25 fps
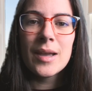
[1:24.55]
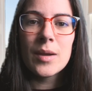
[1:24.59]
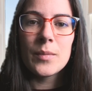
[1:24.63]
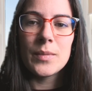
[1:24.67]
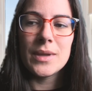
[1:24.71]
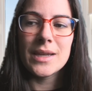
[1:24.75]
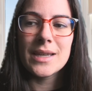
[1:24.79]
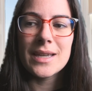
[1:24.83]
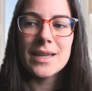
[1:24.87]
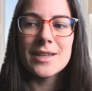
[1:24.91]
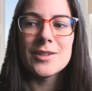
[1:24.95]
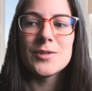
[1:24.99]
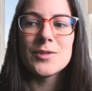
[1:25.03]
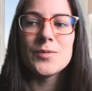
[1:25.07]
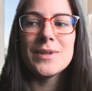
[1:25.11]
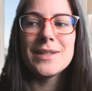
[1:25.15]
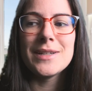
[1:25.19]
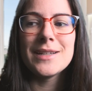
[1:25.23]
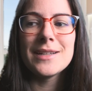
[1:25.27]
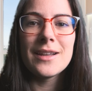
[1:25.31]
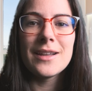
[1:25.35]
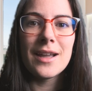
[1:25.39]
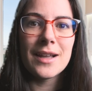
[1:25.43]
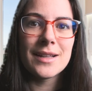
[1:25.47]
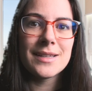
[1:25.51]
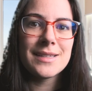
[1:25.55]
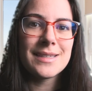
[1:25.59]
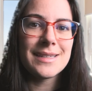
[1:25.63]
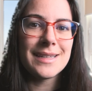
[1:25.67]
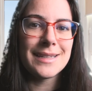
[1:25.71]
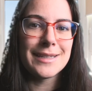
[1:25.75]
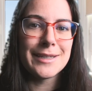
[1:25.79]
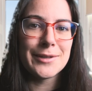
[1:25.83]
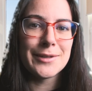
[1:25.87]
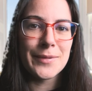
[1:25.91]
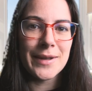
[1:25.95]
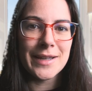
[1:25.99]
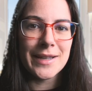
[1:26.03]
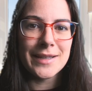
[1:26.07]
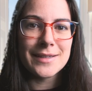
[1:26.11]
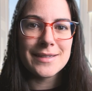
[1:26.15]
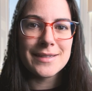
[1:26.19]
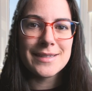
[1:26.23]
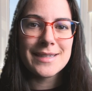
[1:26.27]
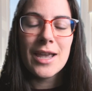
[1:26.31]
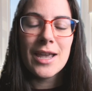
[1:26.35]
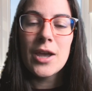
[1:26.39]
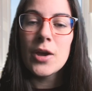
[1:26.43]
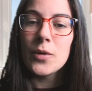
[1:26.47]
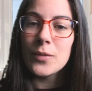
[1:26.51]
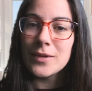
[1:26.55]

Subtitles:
because we did not see any whales.